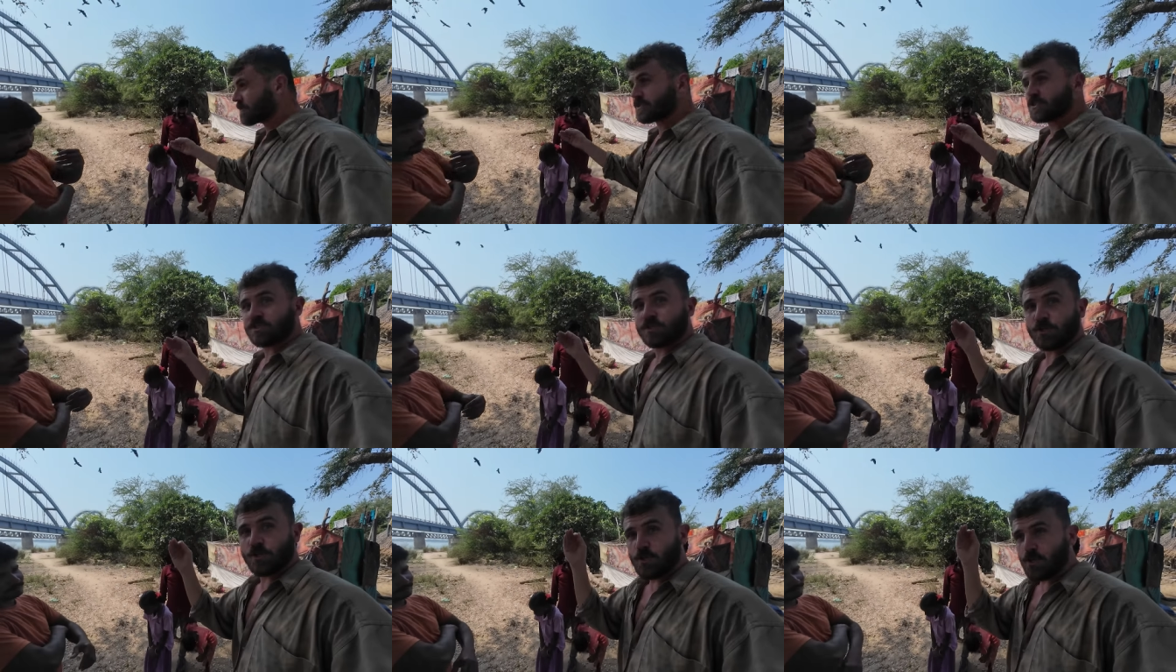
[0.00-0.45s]

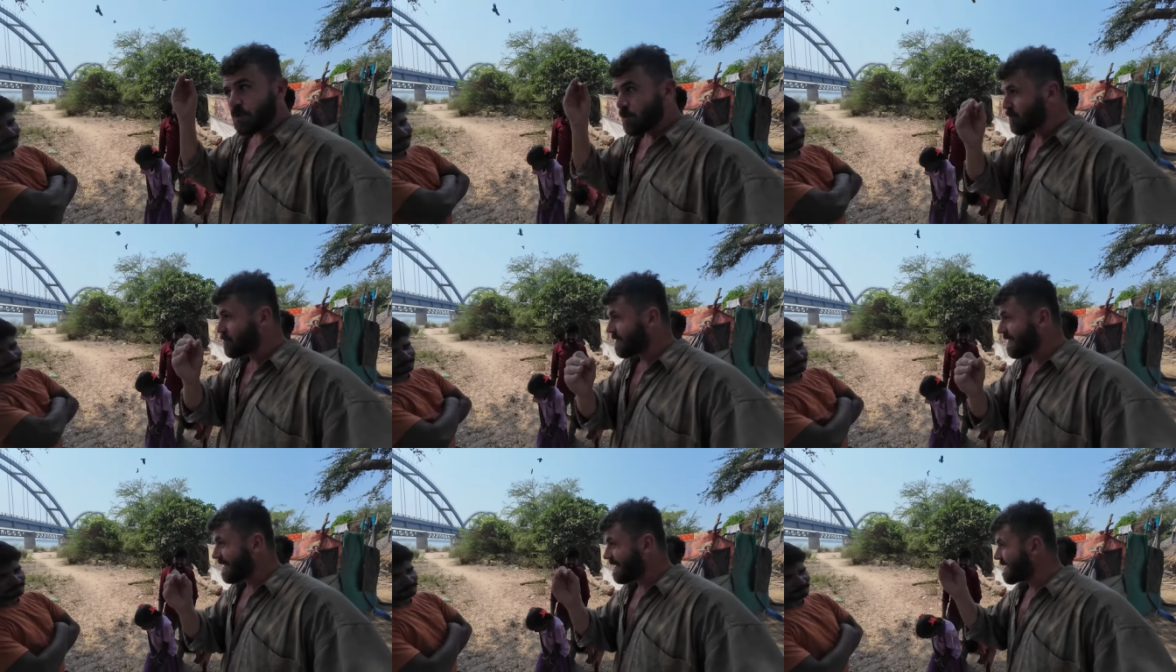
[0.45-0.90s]
ah.
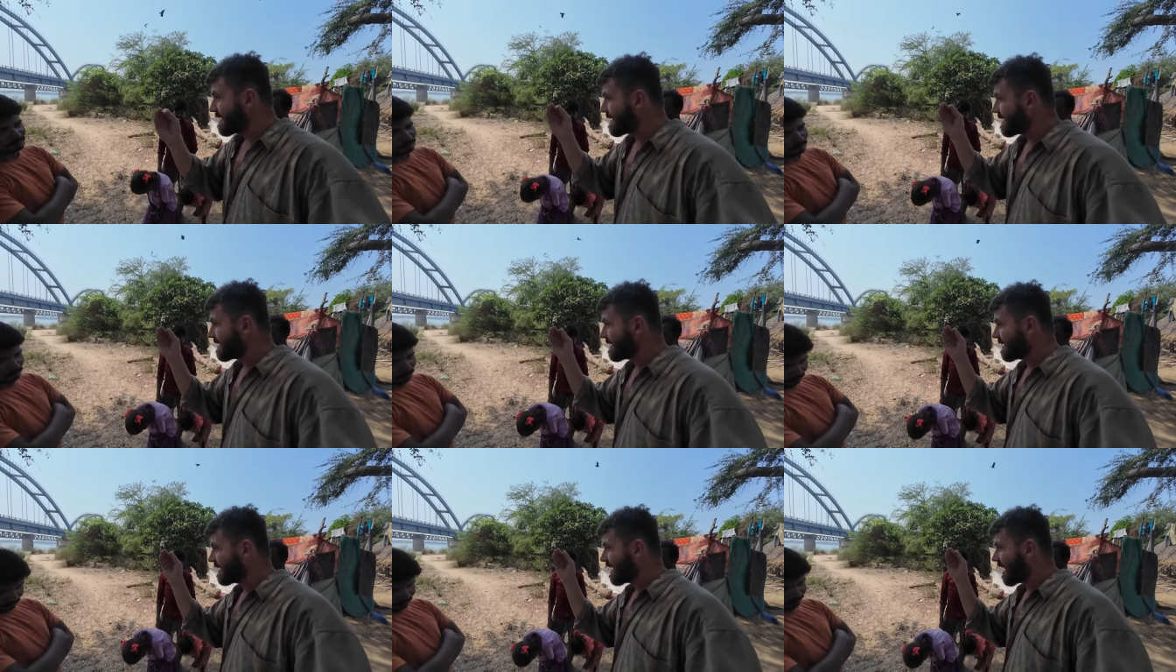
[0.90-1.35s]
to
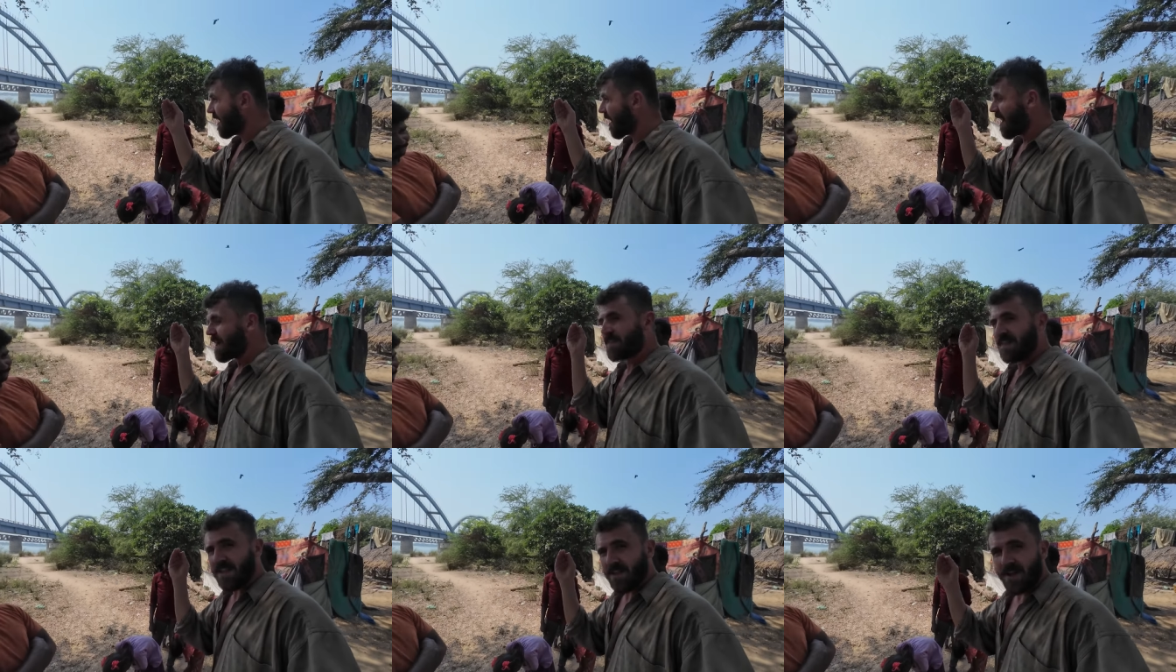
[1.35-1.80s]
the.
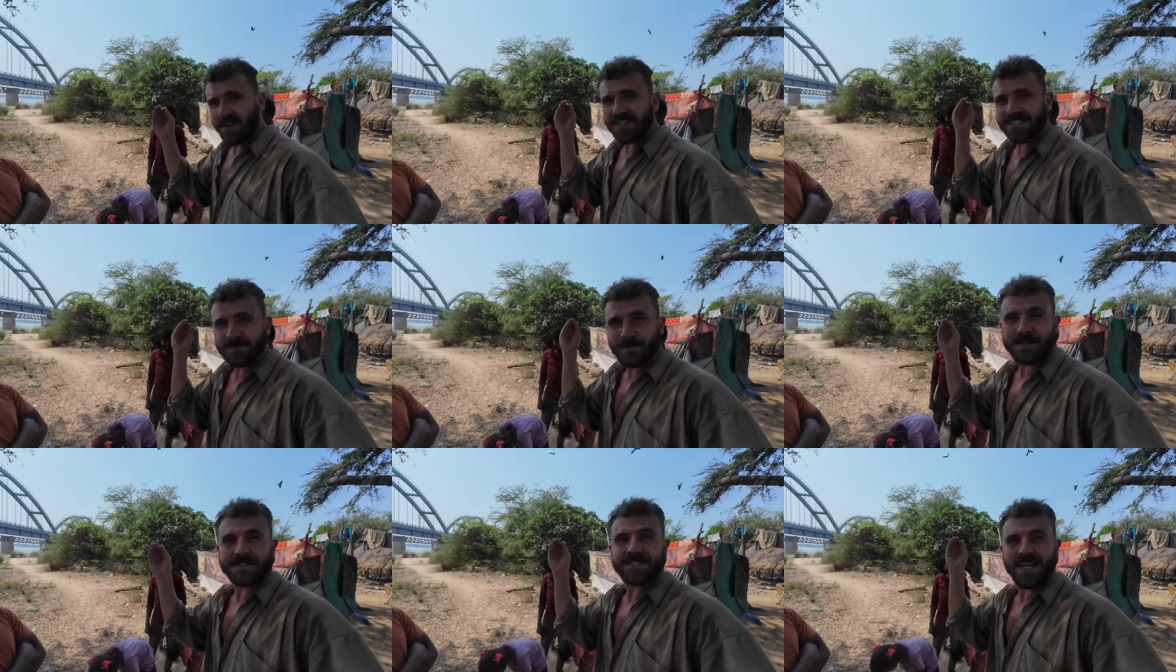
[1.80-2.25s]
I think I
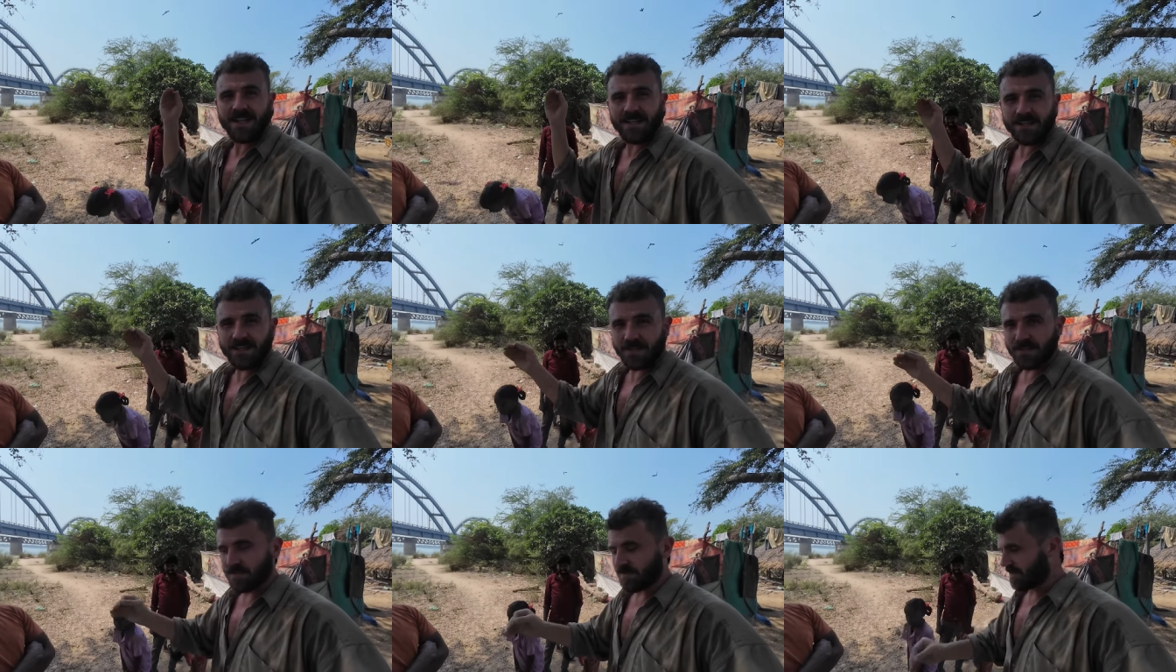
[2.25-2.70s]
can speak
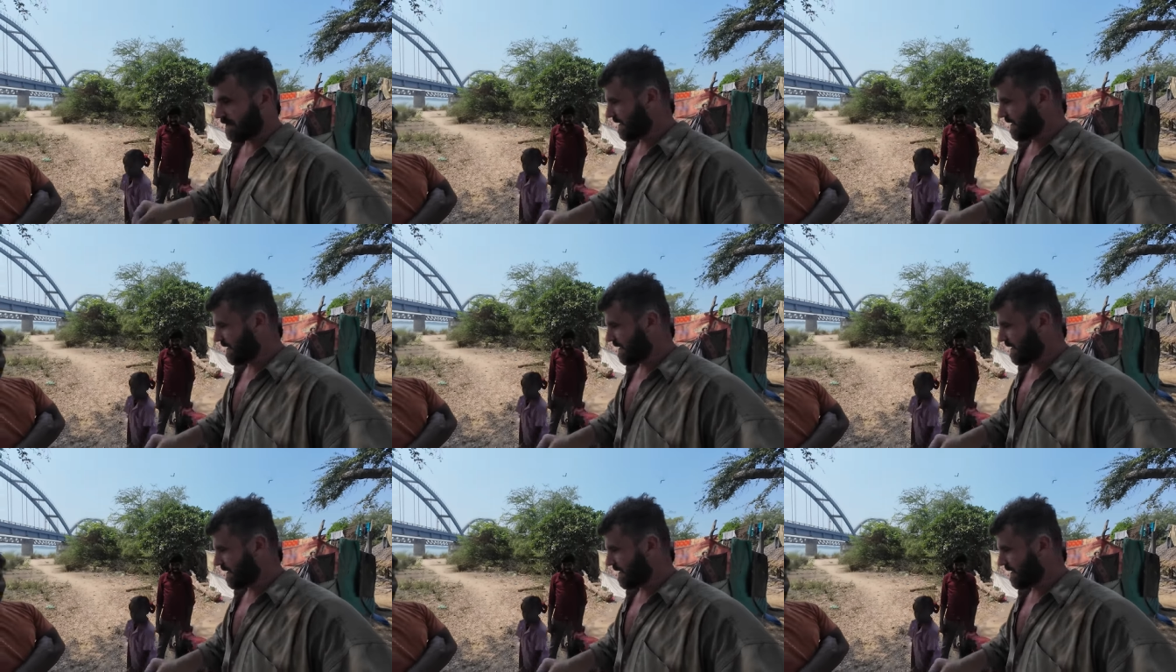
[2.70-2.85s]
Telugu.